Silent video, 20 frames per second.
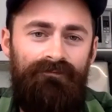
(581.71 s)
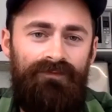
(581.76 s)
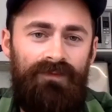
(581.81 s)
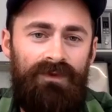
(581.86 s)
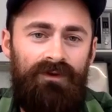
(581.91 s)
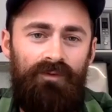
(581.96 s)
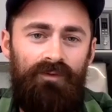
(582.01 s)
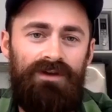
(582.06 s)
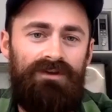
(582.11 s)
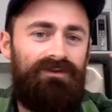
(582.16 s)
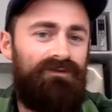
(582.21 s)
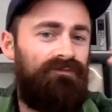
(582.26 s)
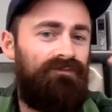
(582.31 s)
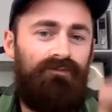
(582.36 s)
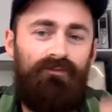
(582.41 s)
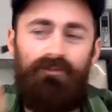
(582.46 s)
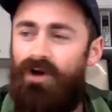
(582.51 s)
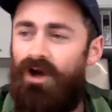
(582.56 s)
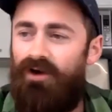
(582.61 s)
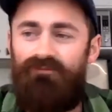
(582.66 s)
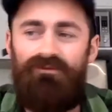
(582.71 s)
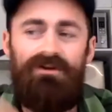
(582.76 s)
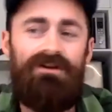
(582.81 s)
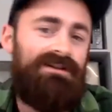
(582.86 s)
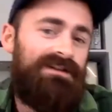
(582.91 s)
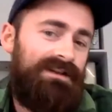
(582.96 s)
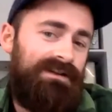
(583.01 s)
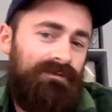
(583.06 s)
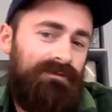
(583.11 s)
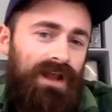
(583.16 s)
which
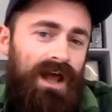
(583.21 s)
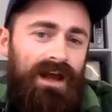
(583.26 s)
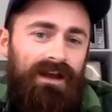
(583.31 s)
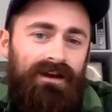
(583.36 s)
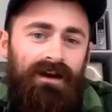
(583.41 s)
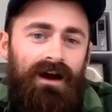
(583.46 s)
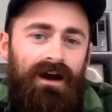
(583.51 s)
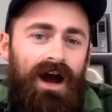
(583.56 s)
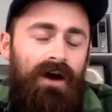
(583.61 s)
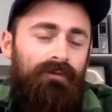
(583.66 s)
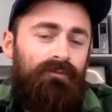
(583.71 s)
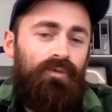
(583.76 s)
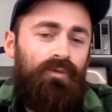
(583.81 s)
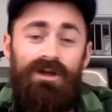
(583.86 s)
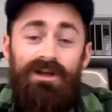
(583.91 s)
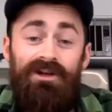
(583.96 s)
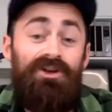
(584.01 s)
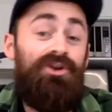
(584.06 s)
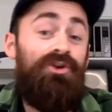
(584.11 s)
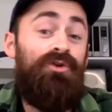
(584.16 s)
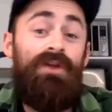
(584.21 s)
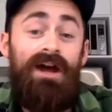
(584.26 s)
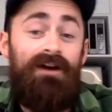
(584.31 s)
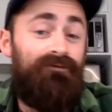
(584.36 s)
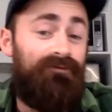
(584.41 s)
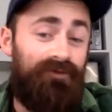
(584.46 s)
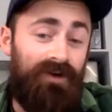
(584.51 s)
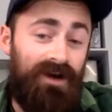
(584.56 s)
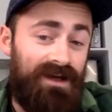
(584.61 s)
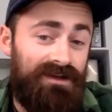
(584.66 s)
originally like we knew that
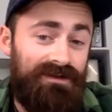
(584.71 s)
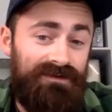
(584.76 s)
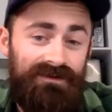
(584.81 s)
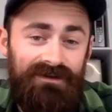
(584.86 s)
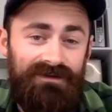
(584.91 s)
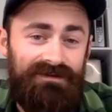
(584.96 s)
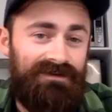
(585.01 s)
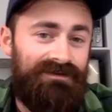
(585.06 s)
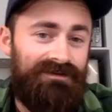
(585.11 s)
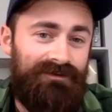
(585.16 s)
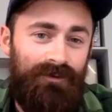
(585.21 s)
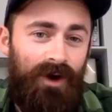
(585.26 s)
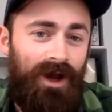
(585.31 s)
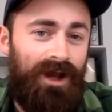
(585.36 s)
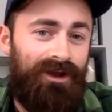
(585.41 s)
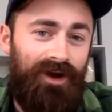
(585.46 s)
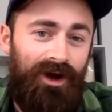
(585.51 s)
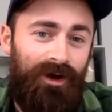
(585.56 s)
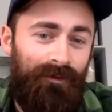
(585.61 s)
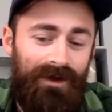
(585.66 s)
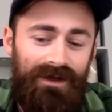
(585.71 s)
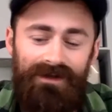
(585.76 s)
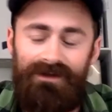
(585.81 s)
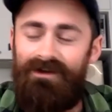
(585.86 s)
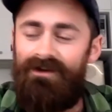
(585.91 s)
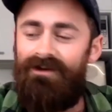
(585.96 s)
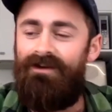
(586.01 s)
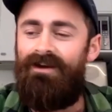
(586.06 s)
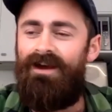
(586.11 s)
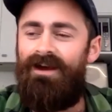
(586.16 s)
phrase because it's quite common.
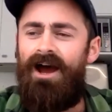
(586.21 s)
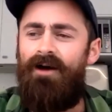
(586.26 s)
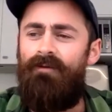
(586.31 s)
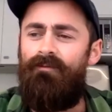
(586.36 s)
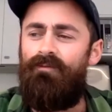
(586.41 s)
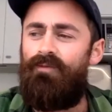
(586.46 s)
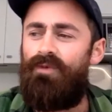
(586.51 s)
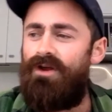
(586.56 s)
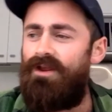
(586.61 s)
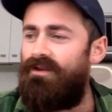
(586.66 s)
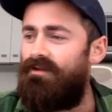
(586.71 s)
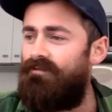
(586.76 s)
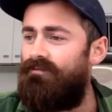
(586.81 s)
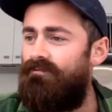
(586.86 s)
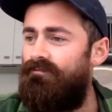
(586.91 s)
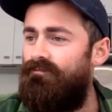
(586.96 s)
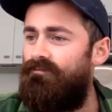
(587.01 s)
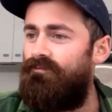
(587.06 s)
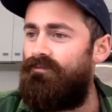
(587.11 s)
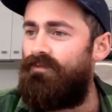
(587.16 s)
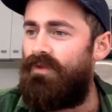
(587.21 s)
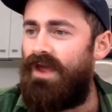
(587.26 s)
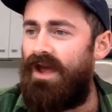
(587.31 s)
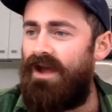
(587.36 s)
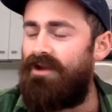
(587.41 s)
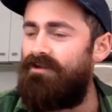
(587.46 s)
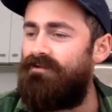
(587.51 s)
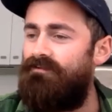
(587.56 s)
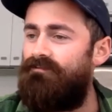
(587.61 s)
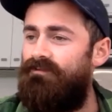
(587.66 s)
But
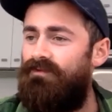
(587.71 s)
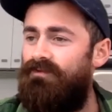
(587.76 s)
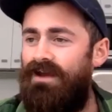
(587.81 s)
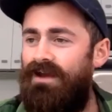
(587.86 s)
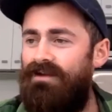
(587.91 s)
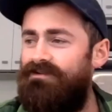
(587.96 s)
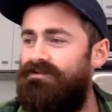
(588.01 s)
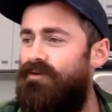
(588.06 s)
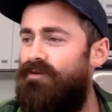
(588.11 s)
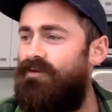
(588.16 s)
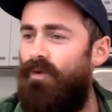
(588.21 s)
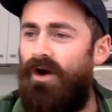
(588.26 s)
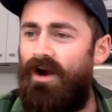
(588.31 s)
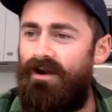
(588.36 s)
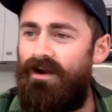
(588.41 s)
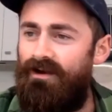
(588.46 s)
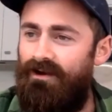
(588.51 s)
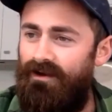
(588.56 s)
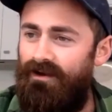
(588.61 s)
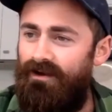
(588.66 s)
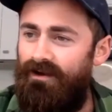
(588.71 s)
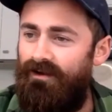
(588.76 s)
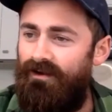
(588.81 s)
that's quite a,